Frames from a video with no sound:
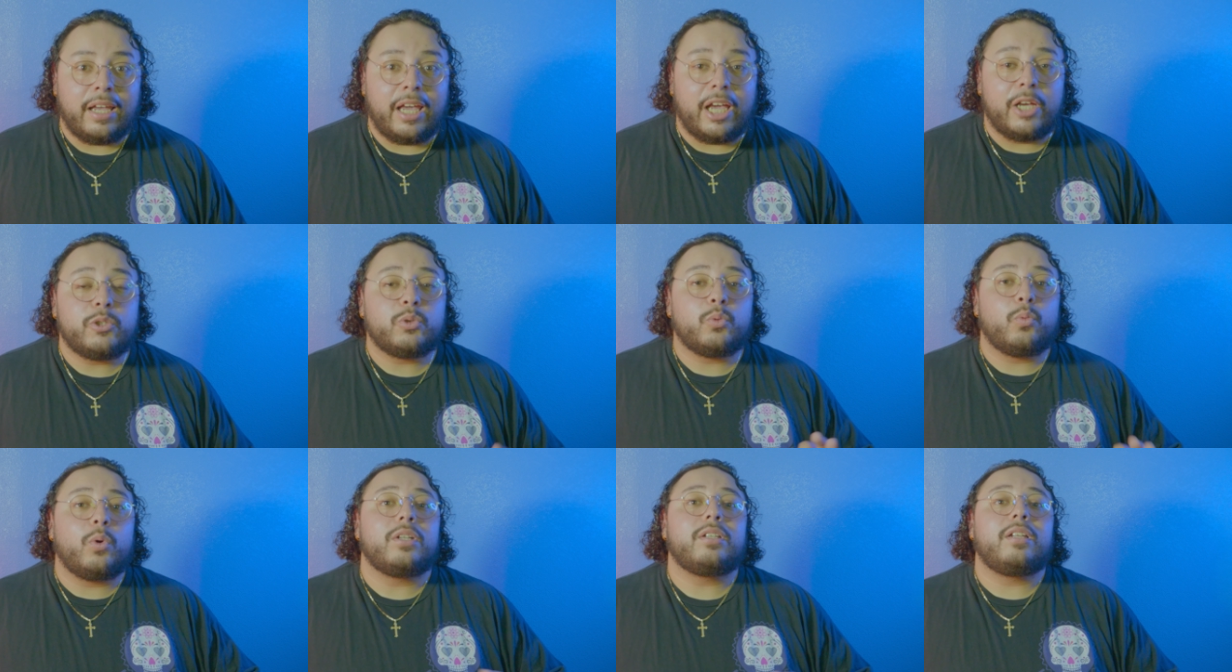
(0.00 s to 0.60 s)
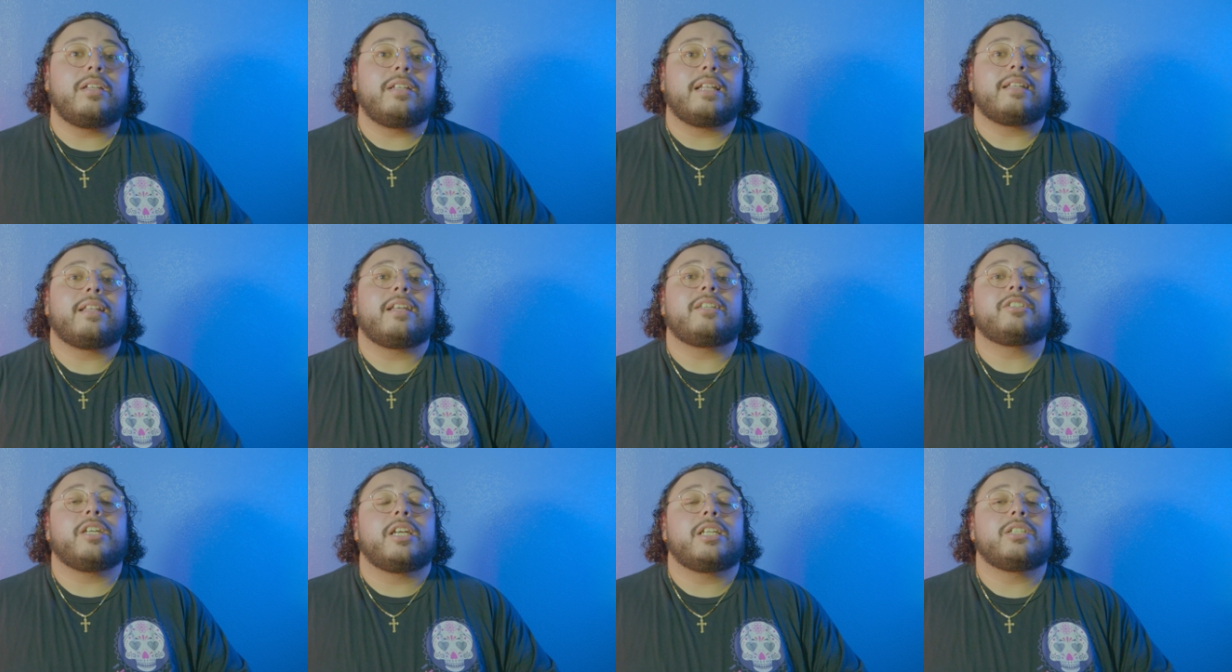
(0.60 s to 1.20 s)
And it's one thing that
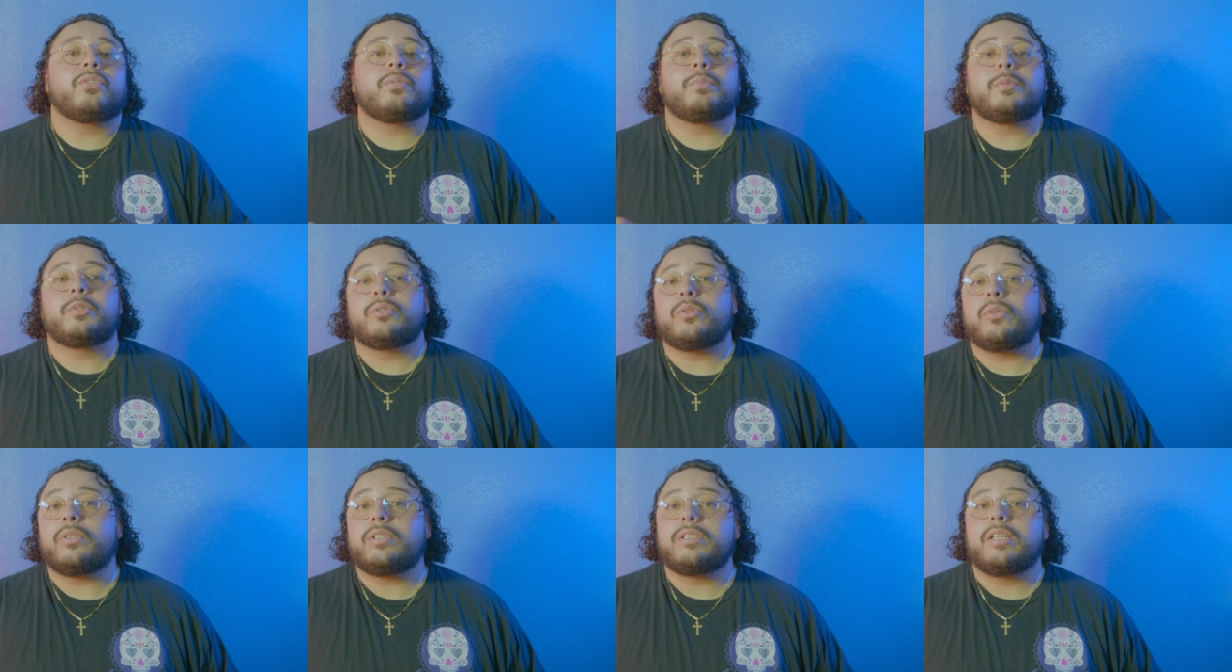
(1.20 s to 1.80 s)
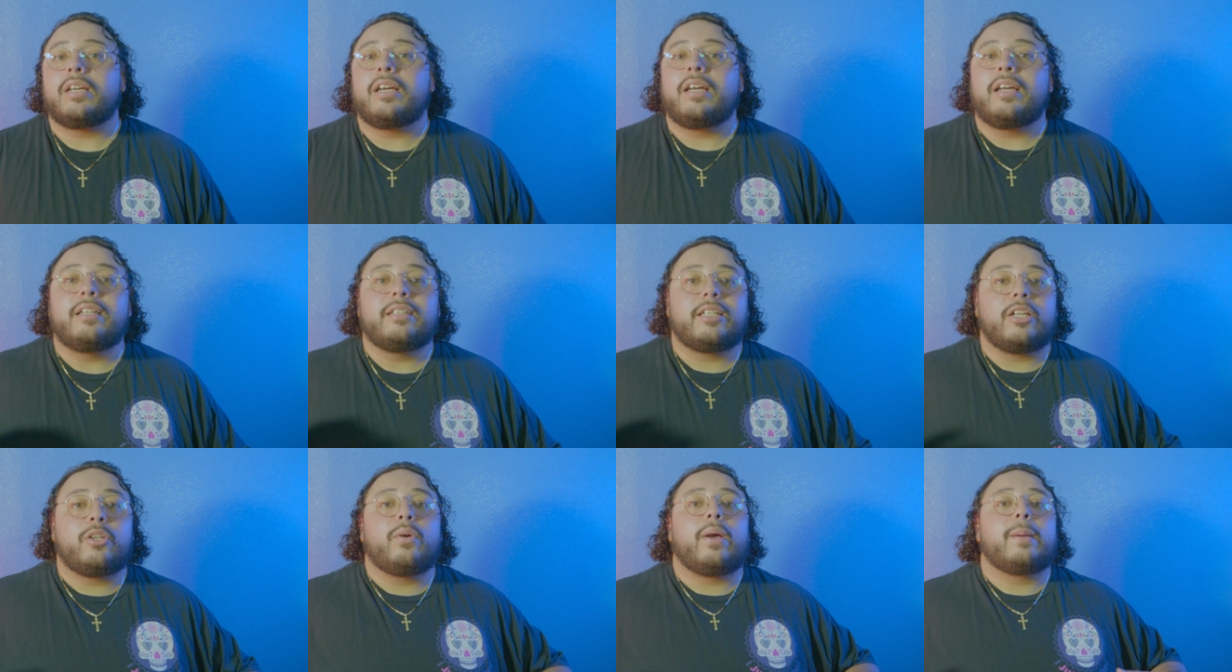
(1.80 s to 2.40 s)
they changed from the source
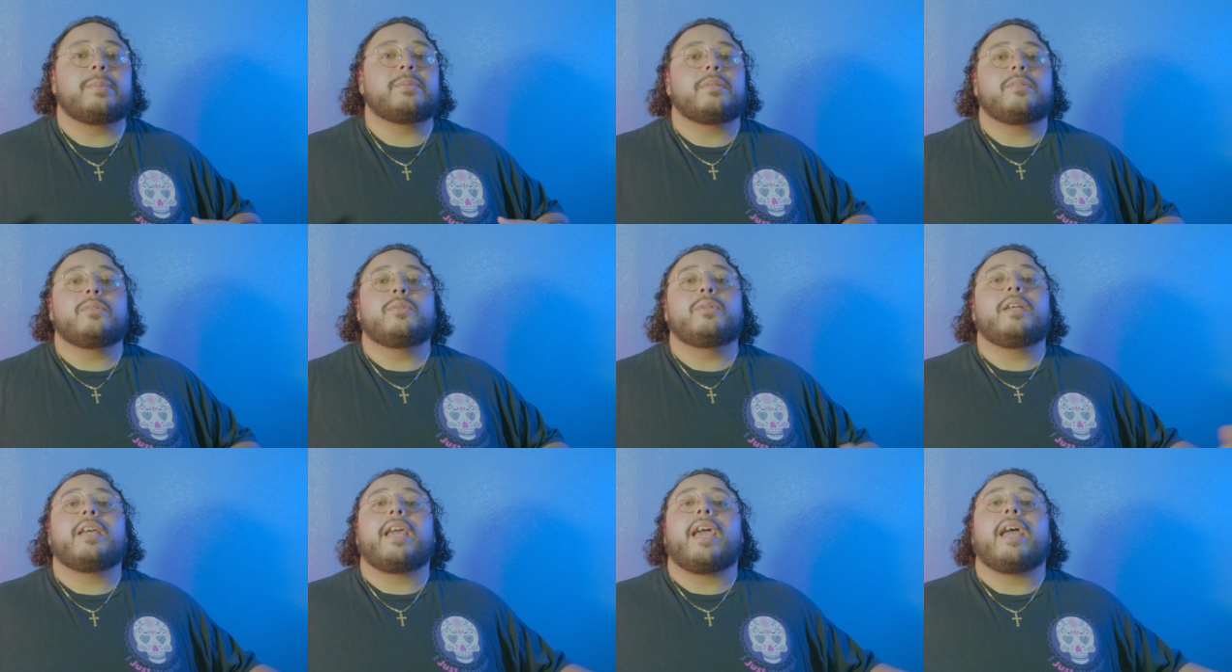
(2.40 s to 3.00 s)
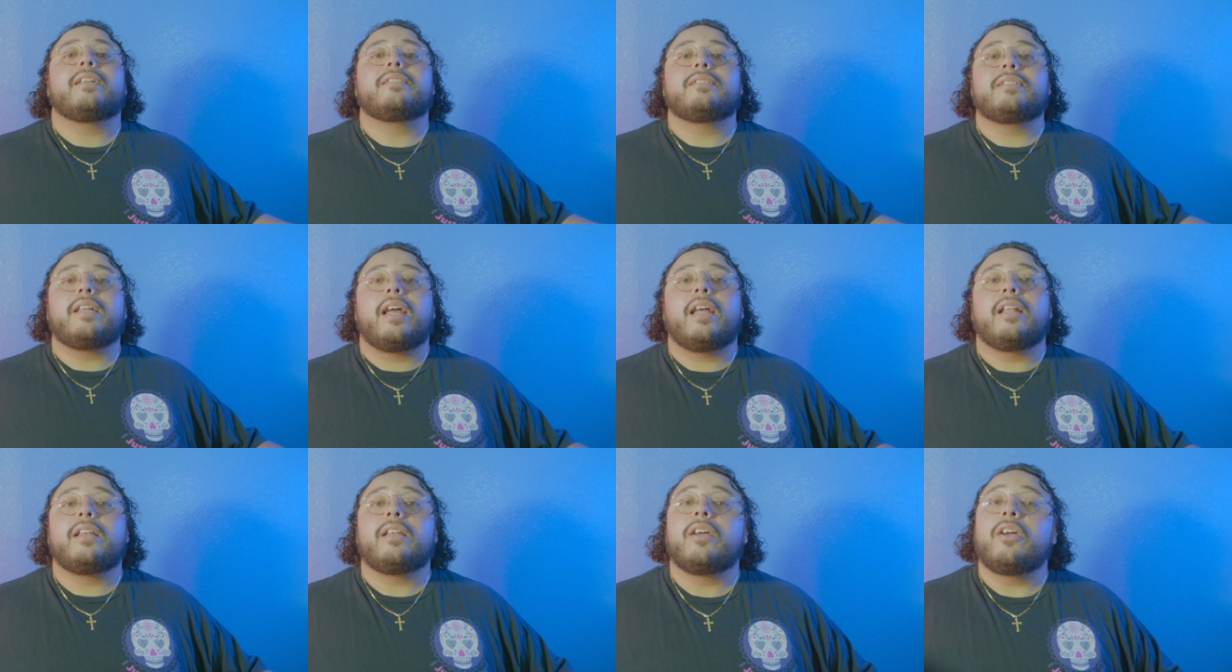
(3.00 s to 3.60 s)
that you absolutely can't
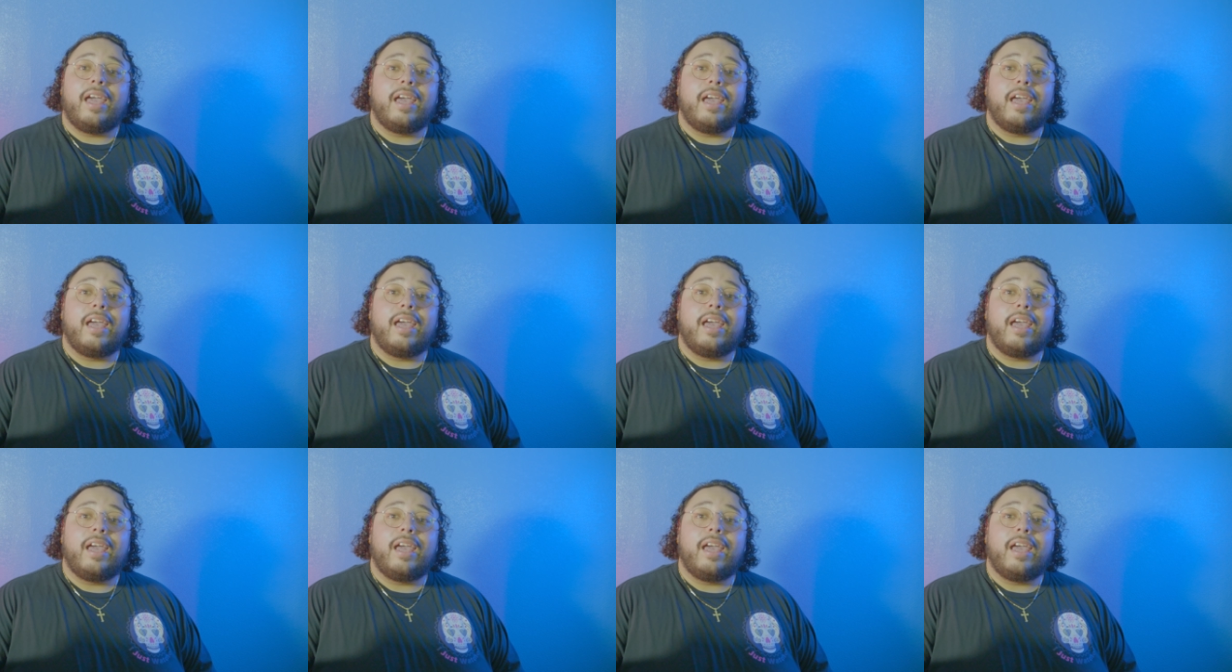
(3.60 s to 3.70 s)
stand,